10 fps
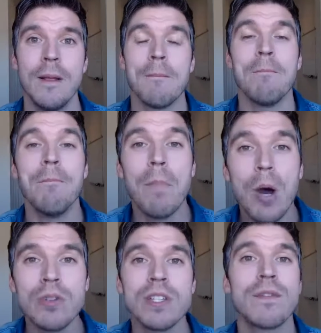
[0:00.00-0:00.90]

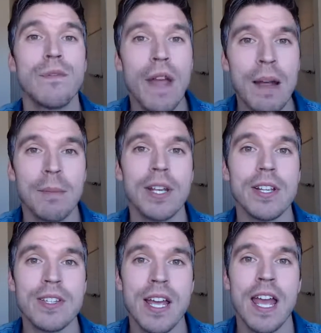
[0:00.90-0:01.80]
Most
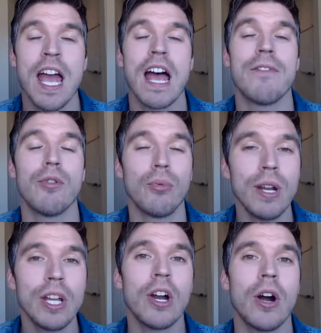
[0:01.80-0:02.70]
families have a
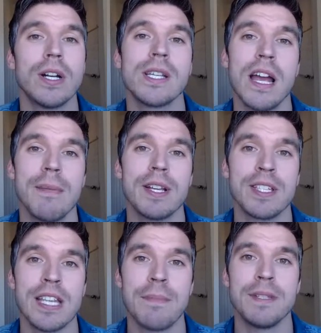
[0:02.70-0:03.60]
really hard time
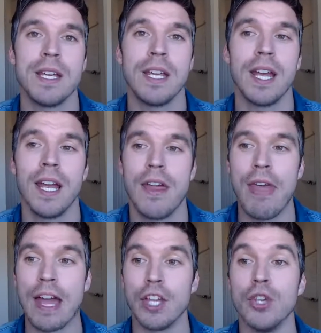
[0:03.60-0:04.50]
accepting
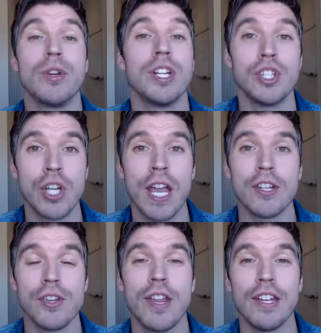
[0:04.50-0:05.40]
that you can
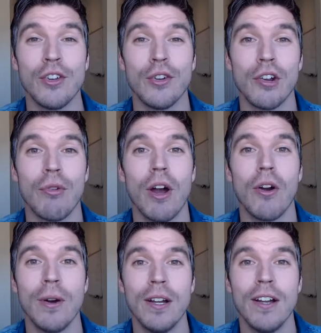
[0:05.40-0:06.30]
change and that you can
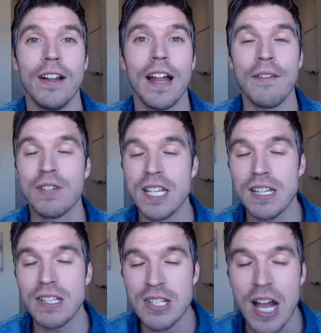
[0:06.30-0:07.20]
grow. I've seen
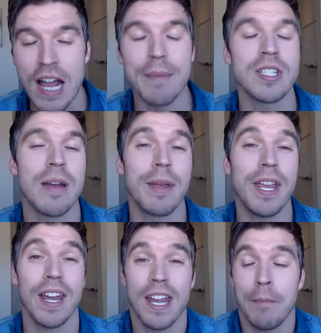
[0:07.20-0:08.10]
this time and time
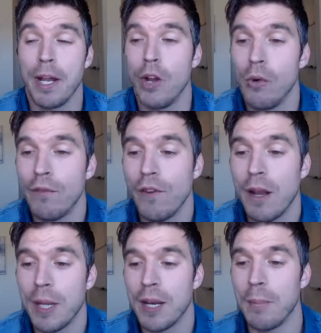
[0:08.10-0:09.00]
again in my own
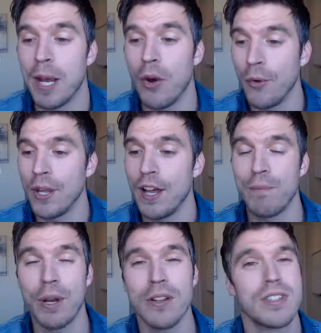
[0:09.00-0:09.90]
family and in my own life,
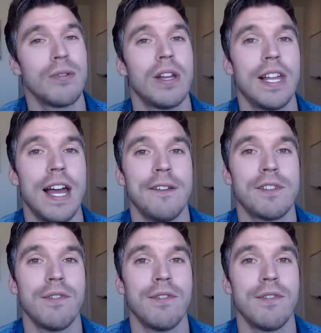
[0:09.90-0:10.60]
but also in the lives of